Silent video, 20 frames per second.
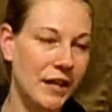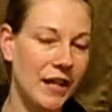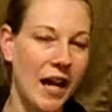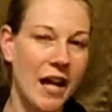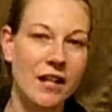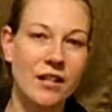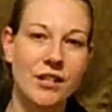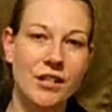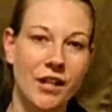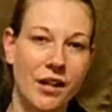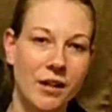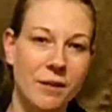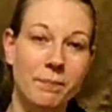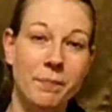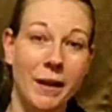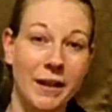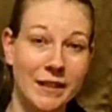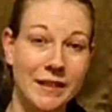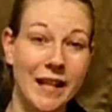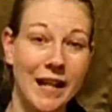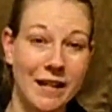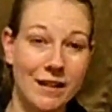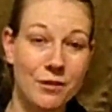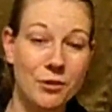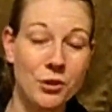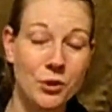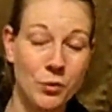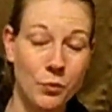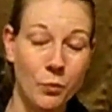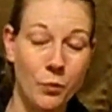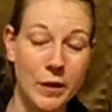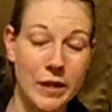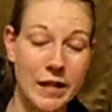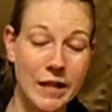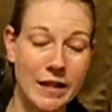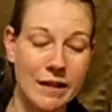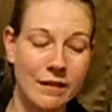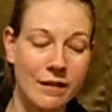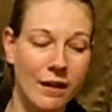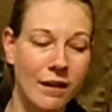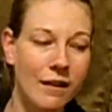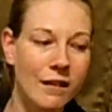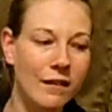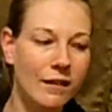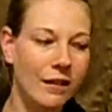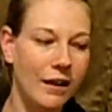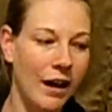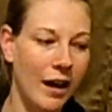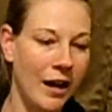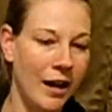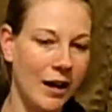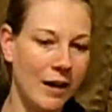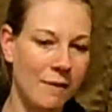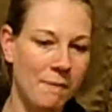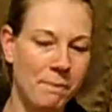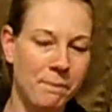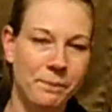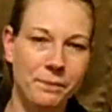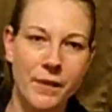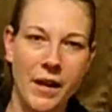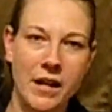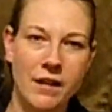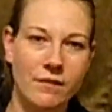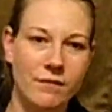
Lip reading: that done by next week, and